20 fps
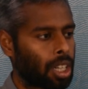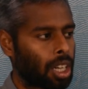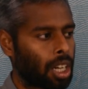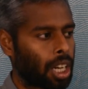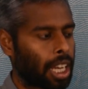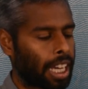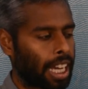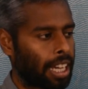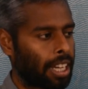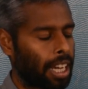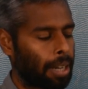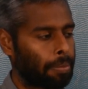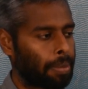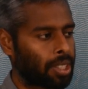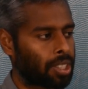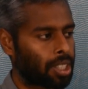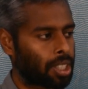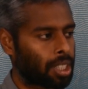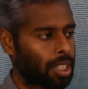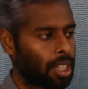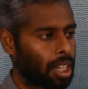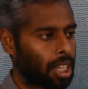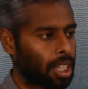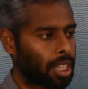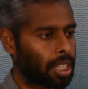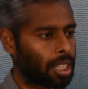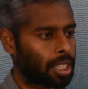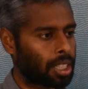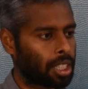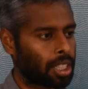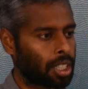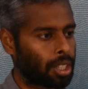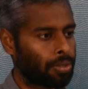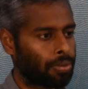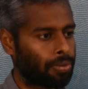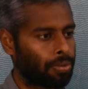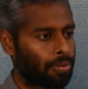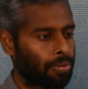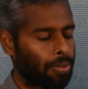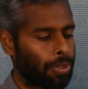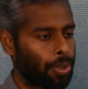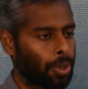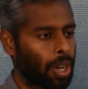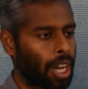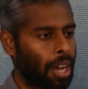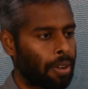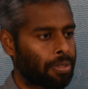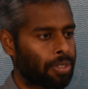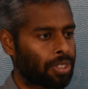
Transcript: like I, I mentioned earlier, if you have